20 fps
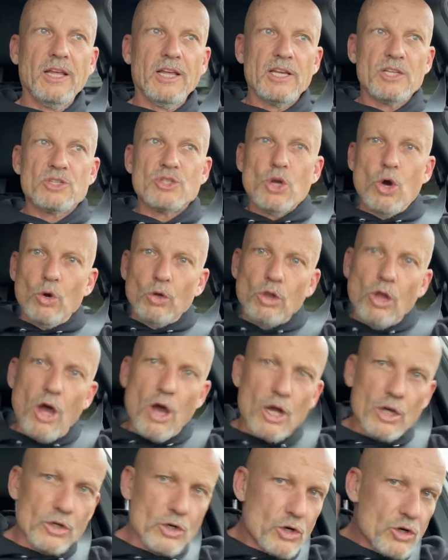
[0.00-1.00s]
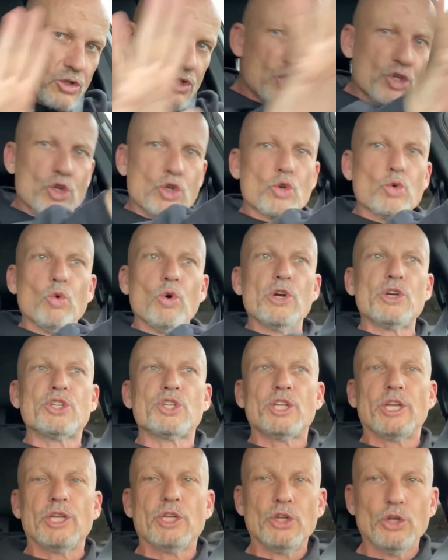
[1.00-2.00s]
is no longer
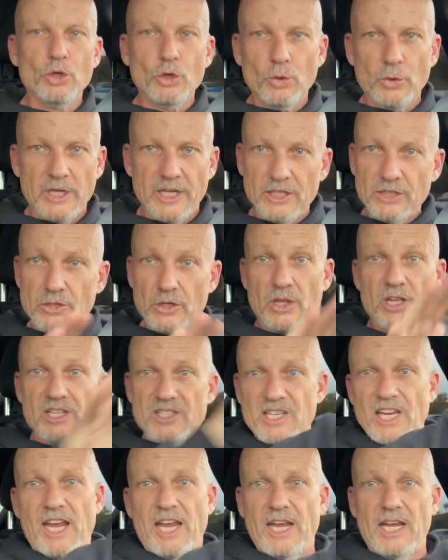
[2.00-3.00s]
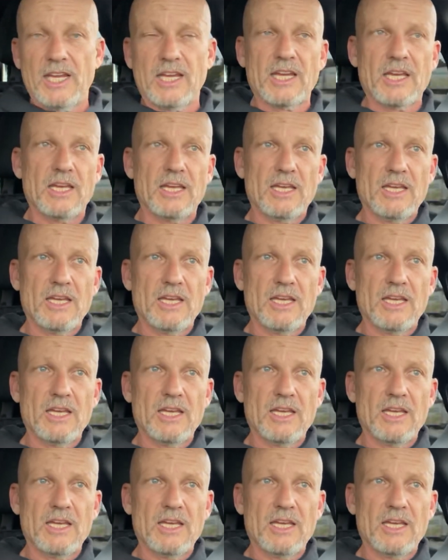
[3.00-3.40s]
squishing you into the tank,